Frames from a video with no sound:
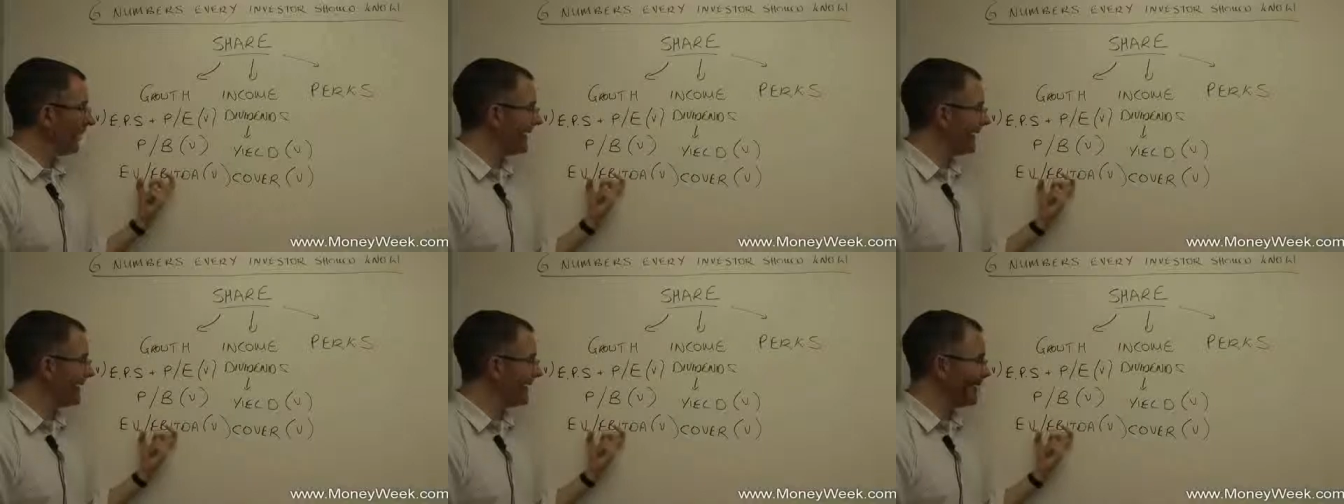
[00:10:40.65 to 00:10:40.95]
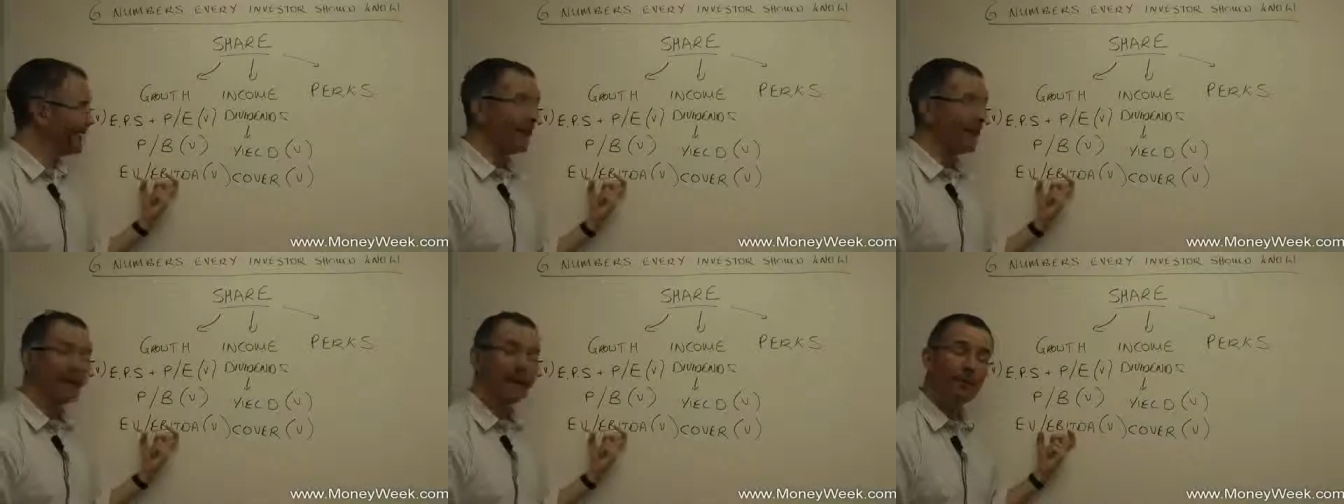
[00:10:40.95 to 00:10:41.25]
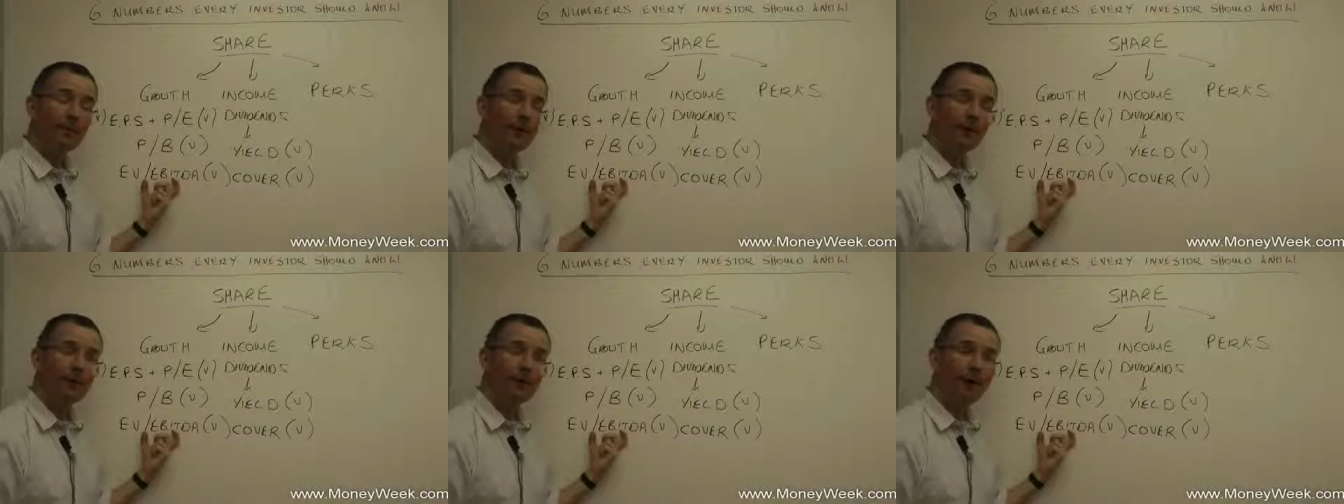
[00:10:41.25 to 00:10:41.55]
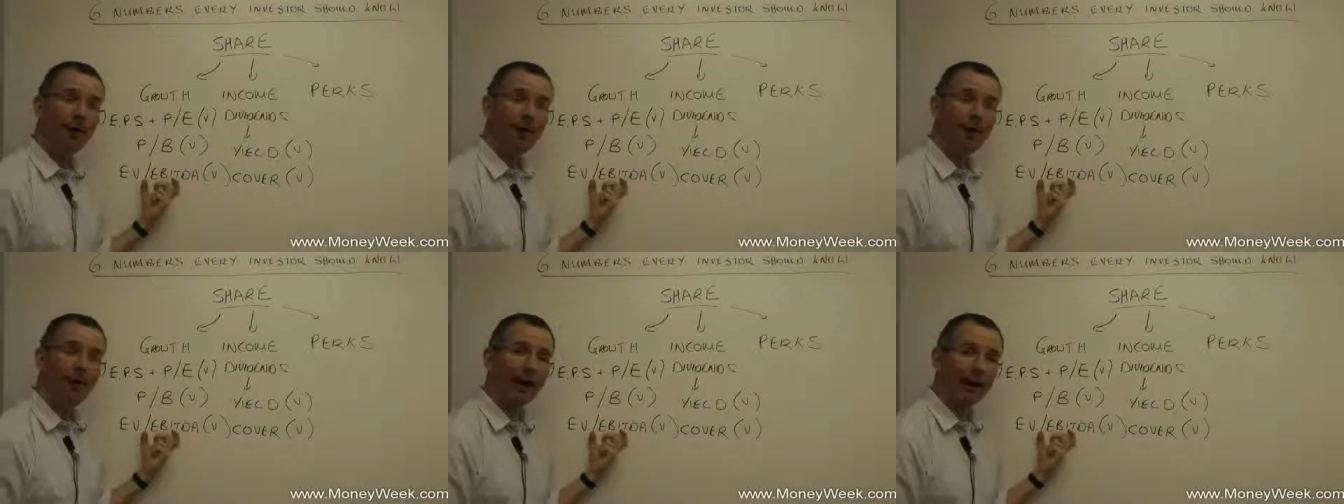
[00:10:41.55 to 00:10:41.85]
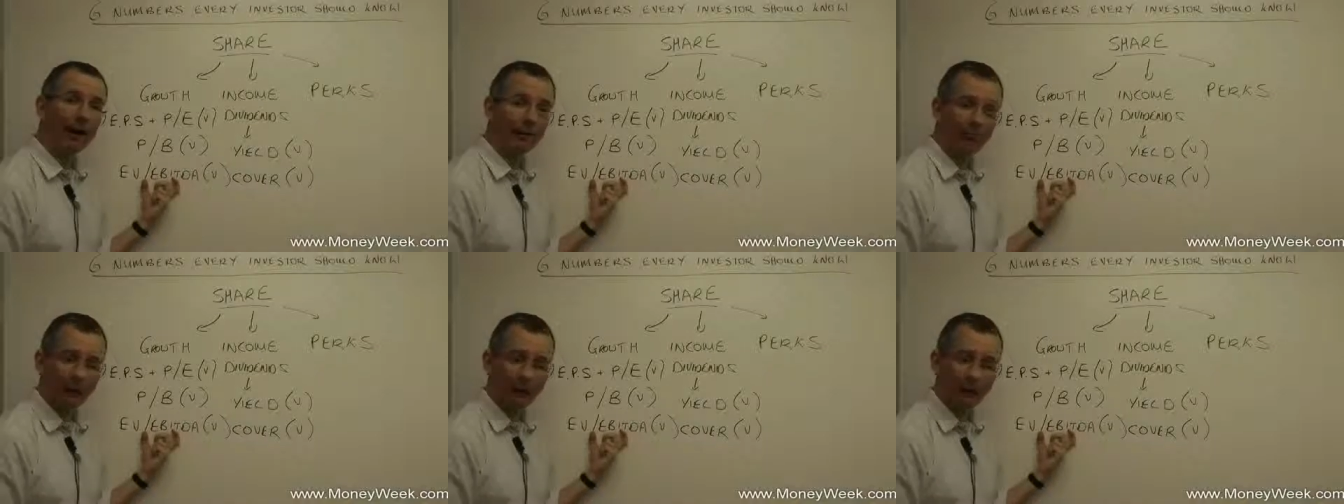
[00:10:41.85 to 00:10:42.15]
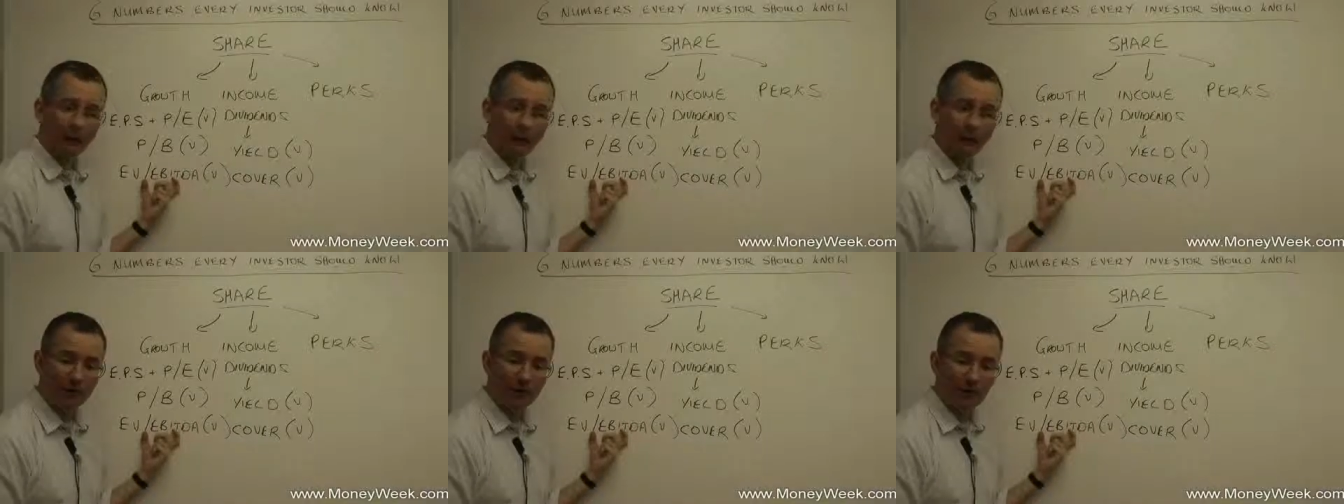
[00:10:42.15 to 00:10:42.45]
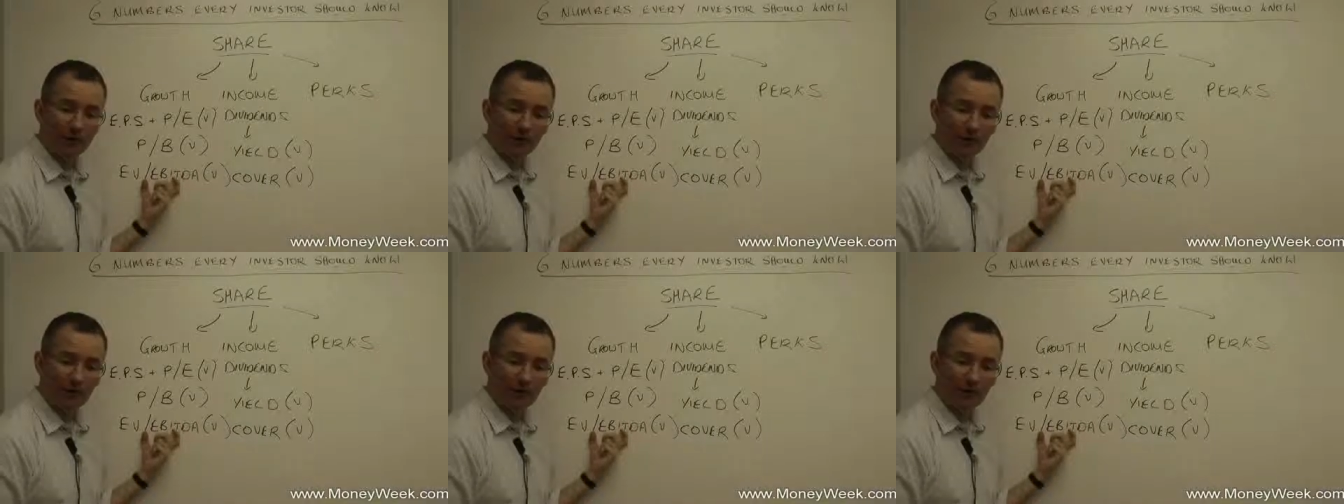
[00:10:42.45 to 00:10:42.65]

EV/EBITDA valuation.